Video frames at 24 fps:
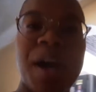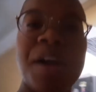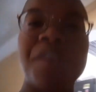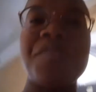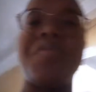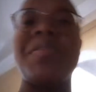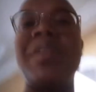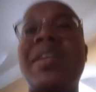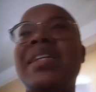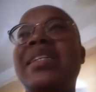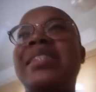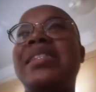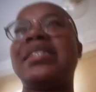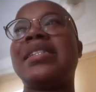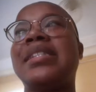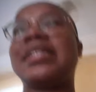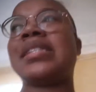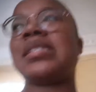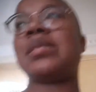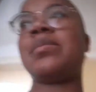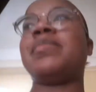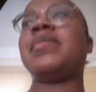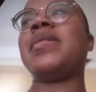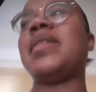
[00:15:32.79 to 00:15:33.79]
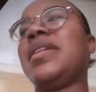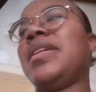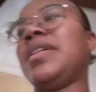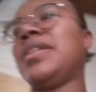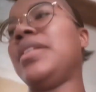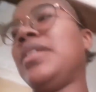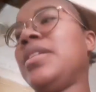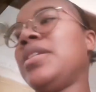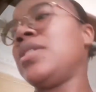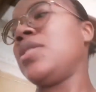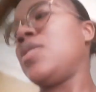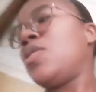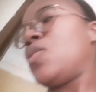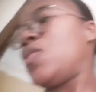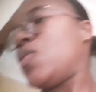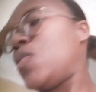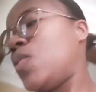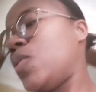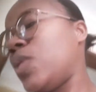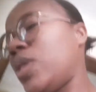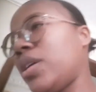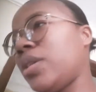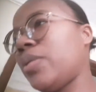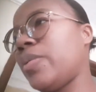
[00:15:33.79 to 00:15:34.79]
really didn't explain
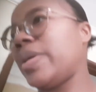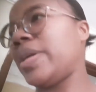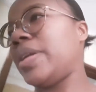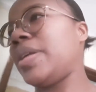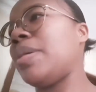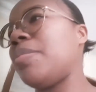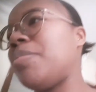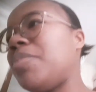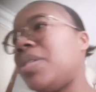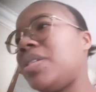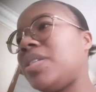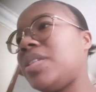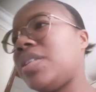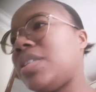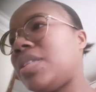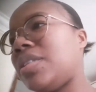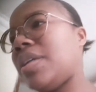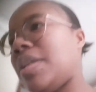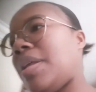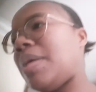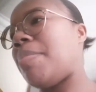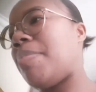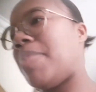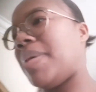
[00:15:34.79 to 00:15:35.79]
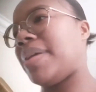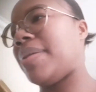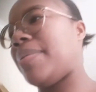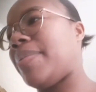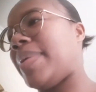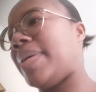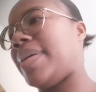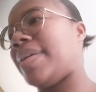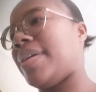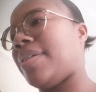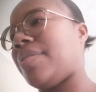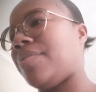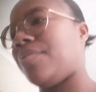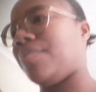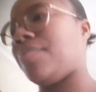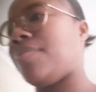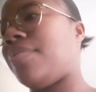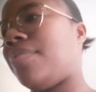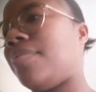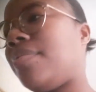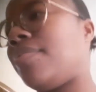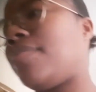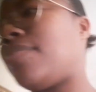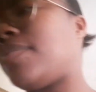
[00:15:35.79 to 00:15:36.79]
what happened yesterday, but what I
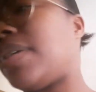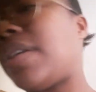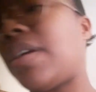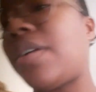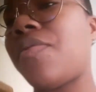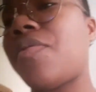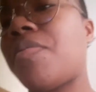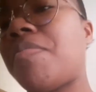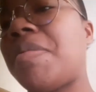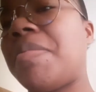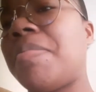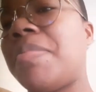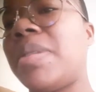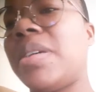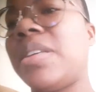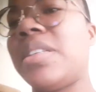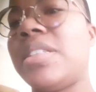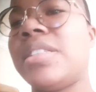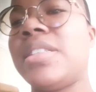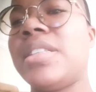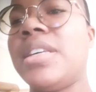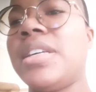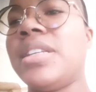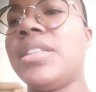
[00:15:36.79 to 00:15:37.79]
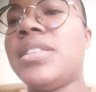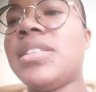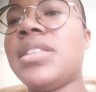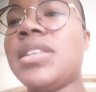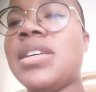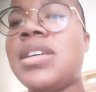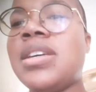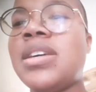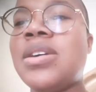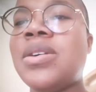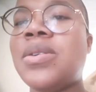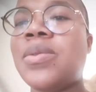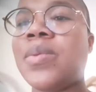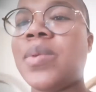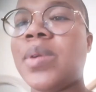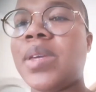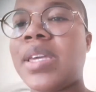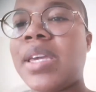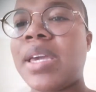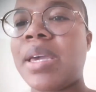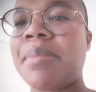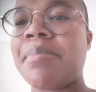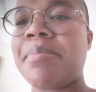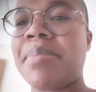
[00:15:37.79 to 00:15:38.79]
know, what I remember is that we
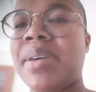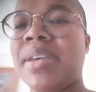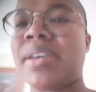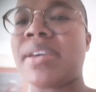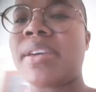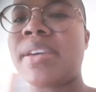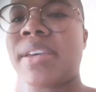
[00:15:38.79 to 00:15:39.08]
came back